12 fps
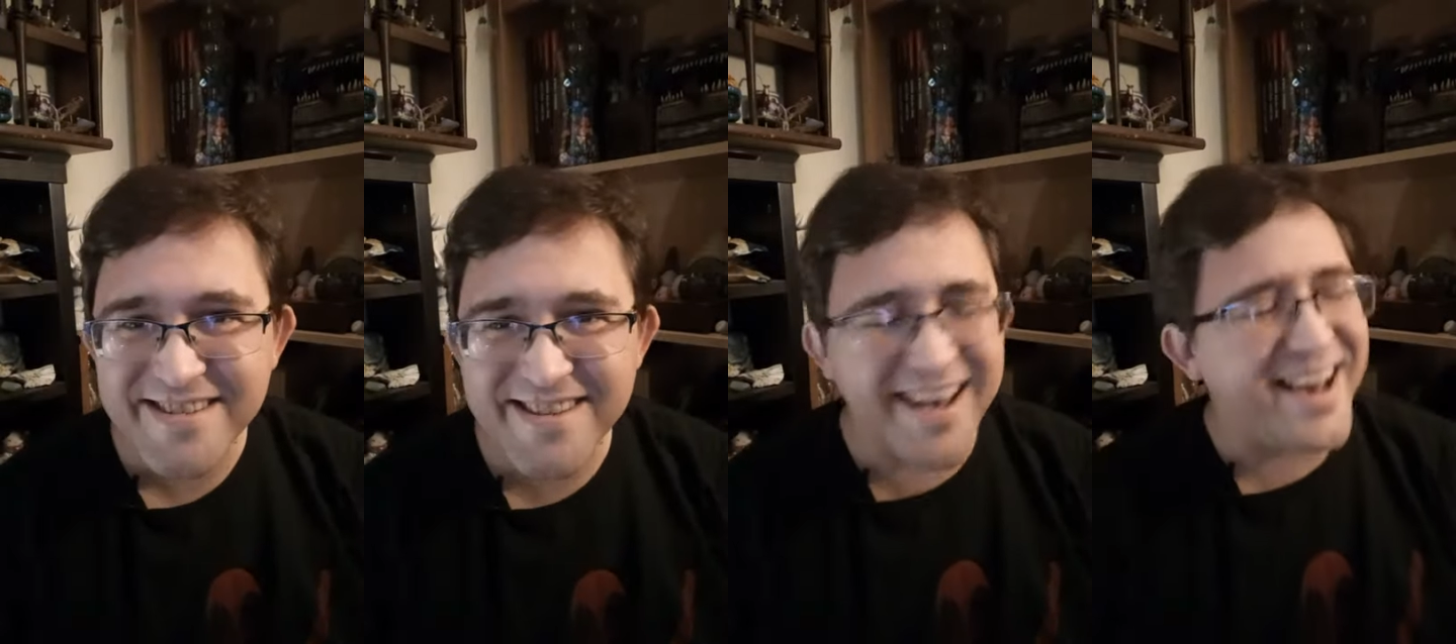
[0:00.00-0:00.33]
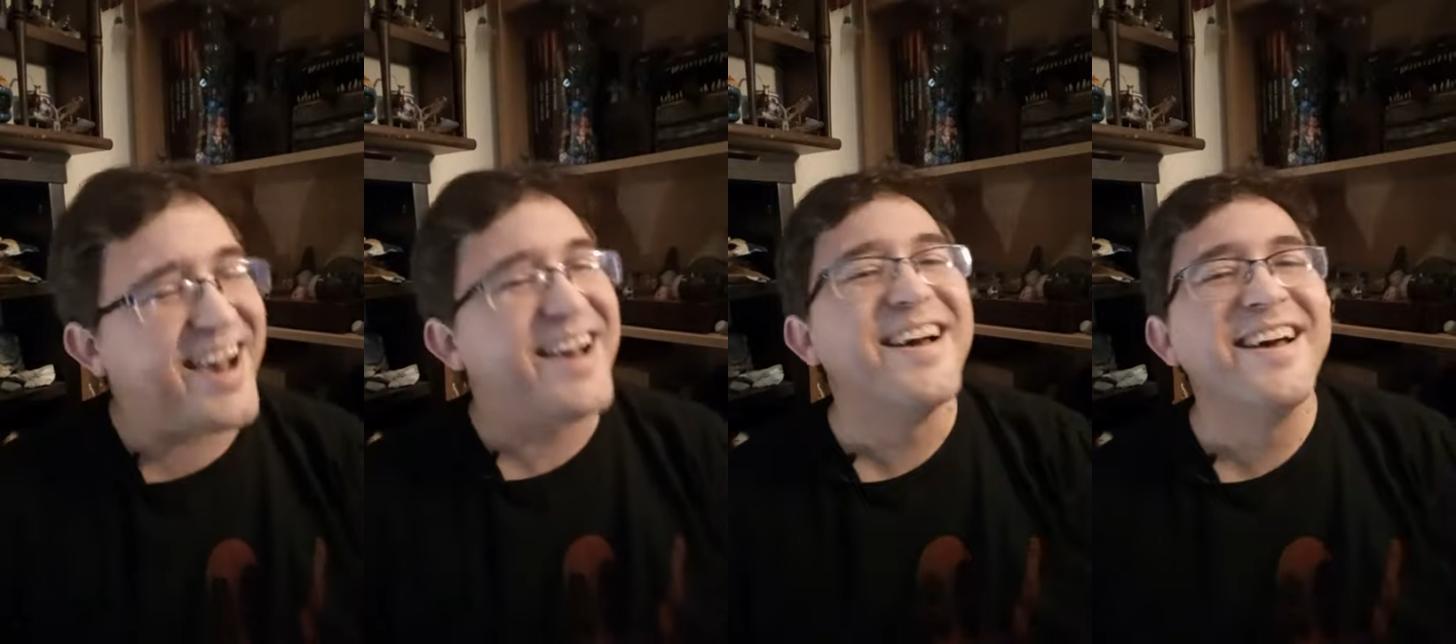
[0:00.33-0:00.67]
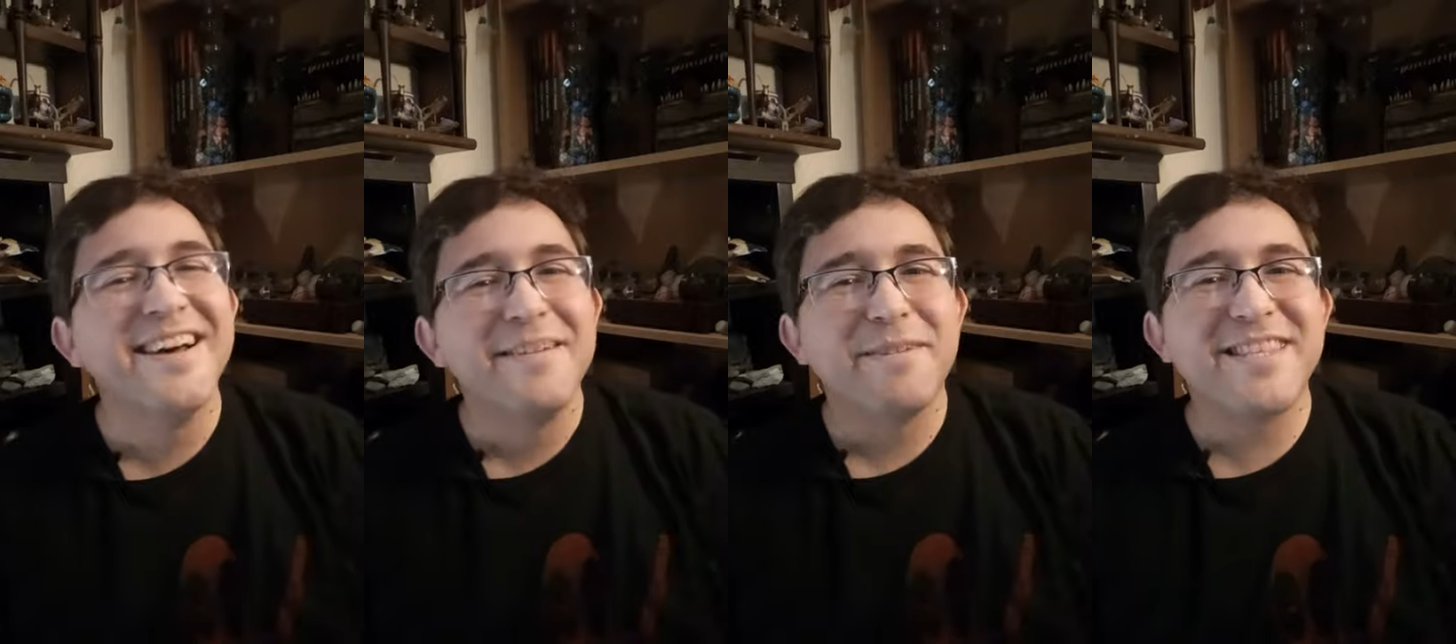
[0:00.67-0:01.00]
Ha!
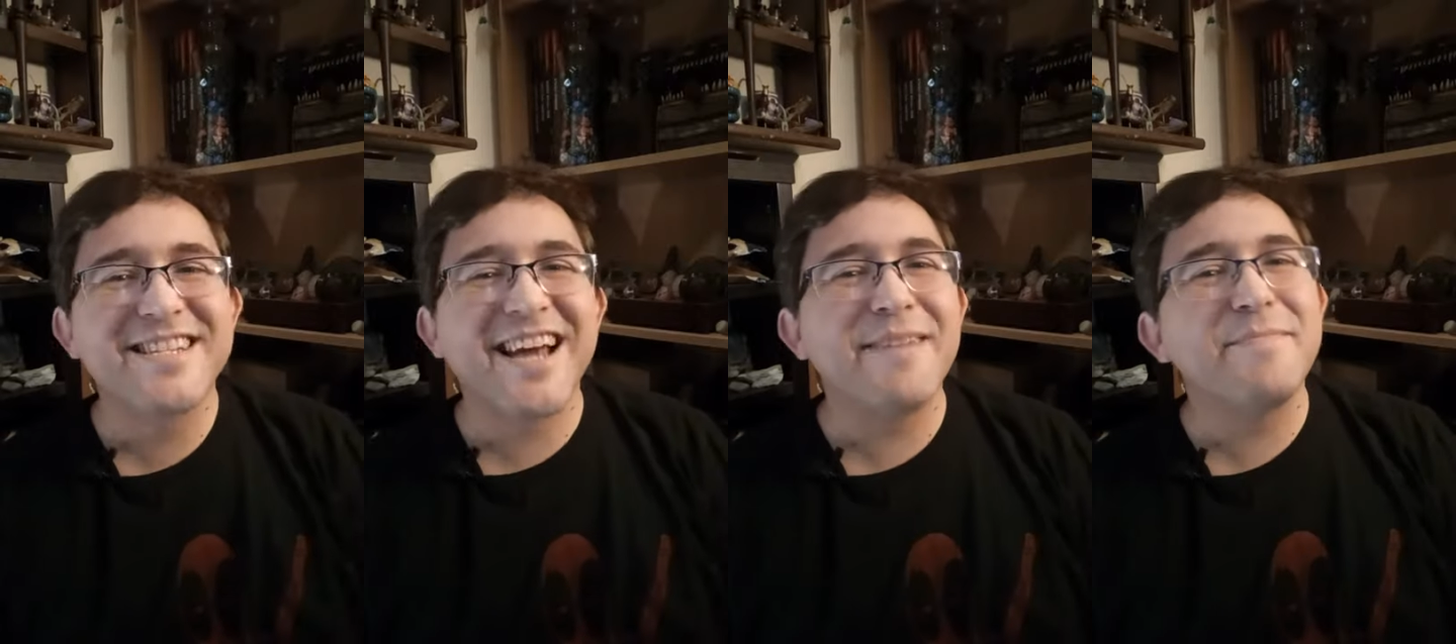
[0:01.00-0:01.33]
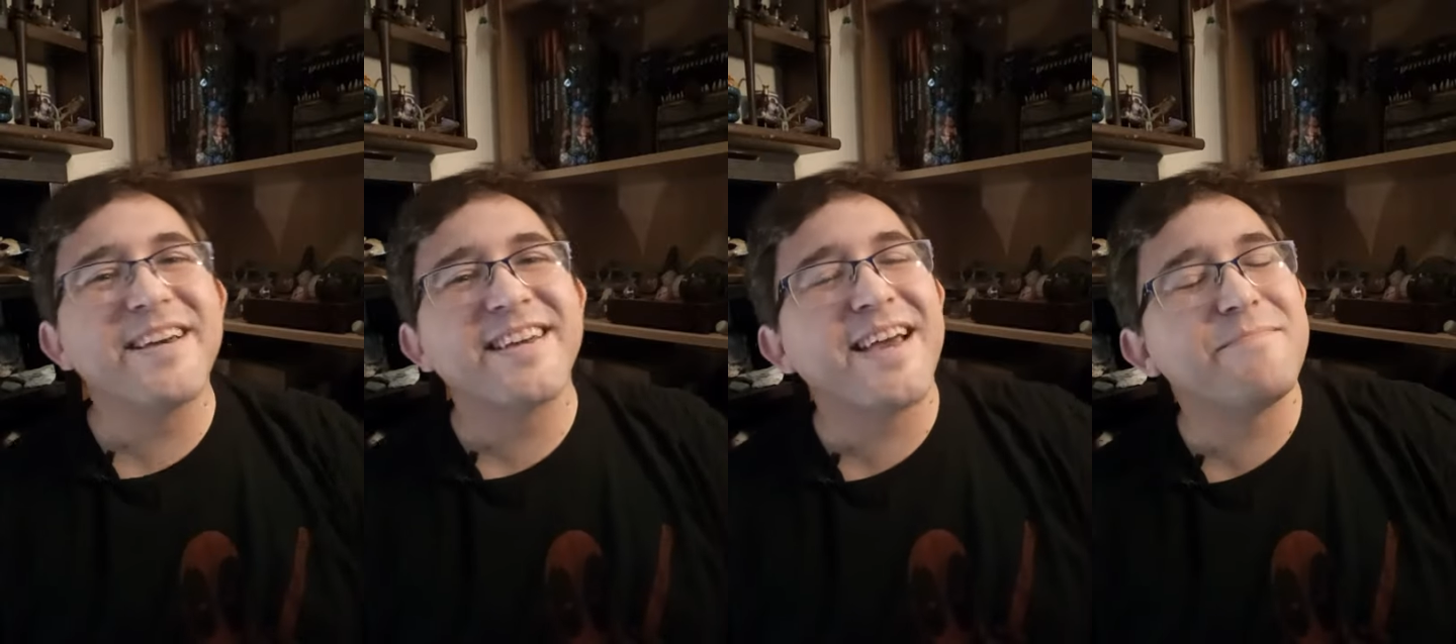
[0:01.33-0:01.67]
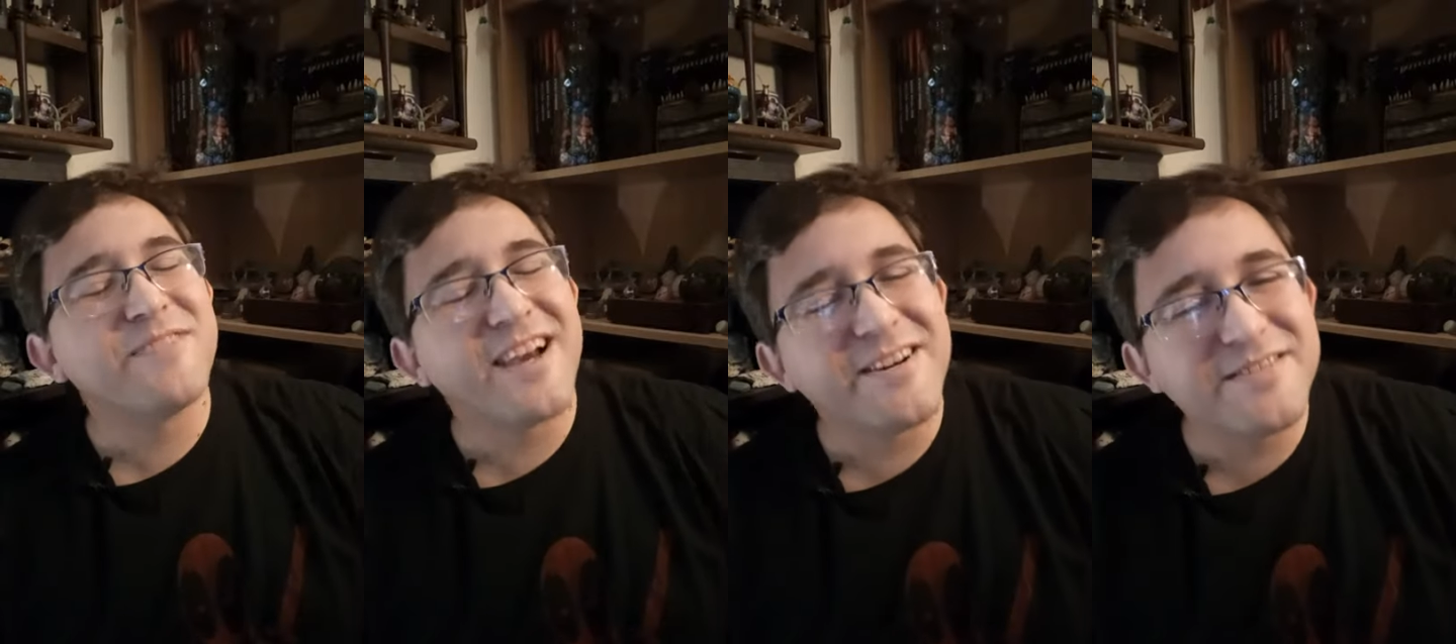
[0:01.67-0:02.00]
By the time I
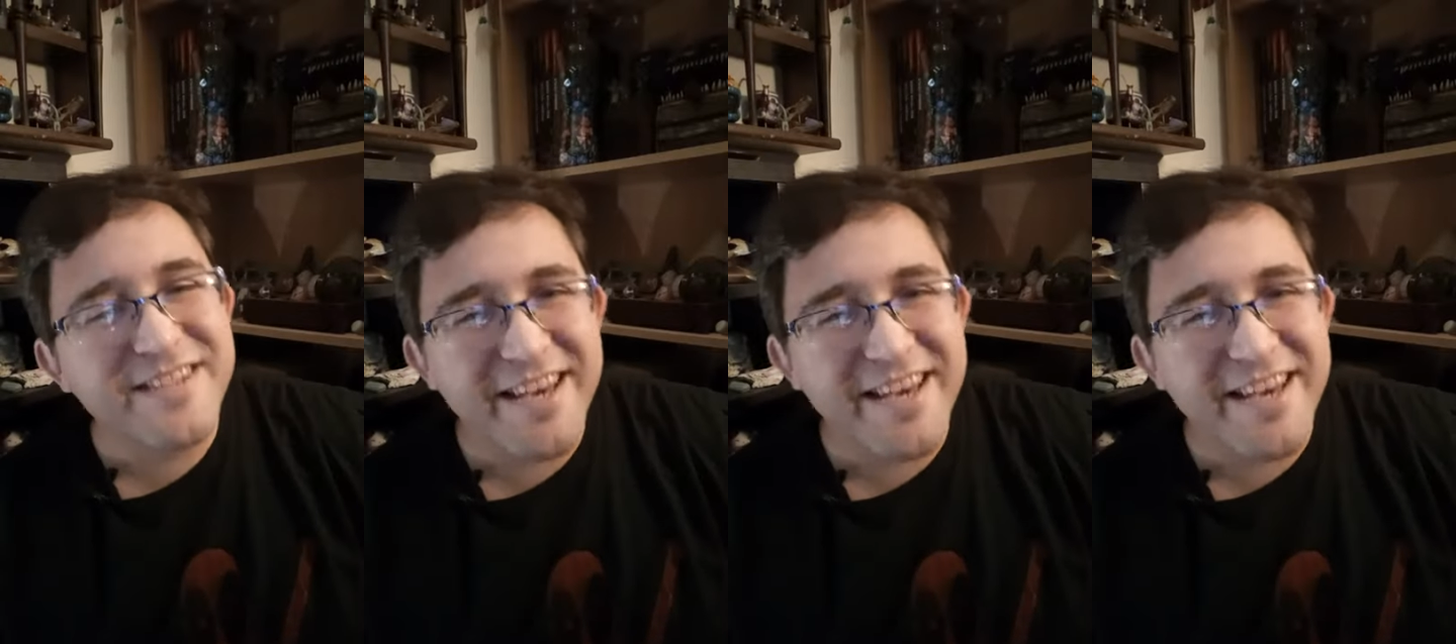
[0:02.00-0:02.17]
came round,